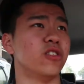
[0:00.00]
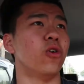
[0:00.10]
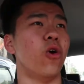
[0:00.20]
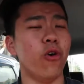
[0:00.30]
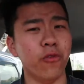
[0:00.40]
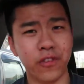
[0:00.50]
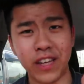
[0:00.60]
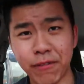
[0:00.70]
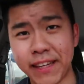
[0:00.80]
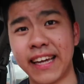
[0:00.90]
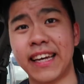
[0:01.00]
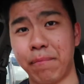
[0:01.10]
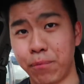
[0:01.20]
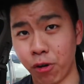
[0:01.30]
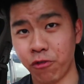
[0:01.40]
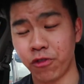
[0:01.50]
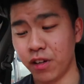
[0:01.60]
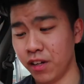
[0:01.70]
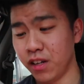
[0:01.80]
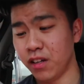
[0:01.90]
so hopefully we can get both
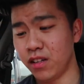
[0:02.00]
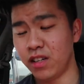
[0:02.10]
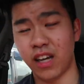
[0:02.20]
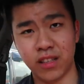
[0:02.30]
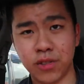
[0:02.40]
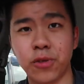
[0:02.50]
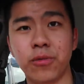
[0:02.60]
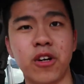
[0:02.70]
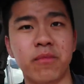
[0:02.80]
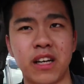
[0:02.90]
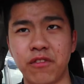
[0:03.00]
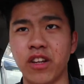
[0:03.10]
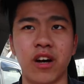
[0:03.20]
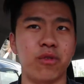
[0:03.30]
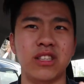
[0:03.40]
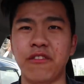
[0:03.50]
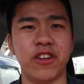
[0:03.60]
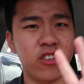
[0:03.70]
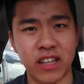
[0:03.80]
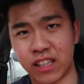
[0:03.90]
the other two more, but if not, we're
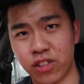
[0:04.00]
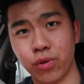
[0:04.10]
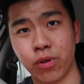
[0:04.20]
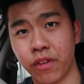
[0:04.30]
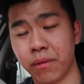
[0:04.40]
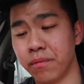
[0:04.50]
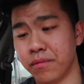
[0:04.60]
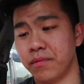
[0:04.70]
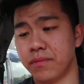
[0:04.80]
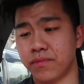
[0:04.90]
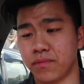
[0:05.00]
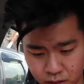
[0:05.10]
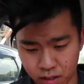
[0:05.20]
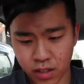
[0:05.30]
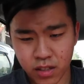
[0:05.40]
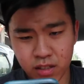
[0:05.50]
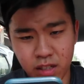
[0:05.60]
definitely going to get two of them.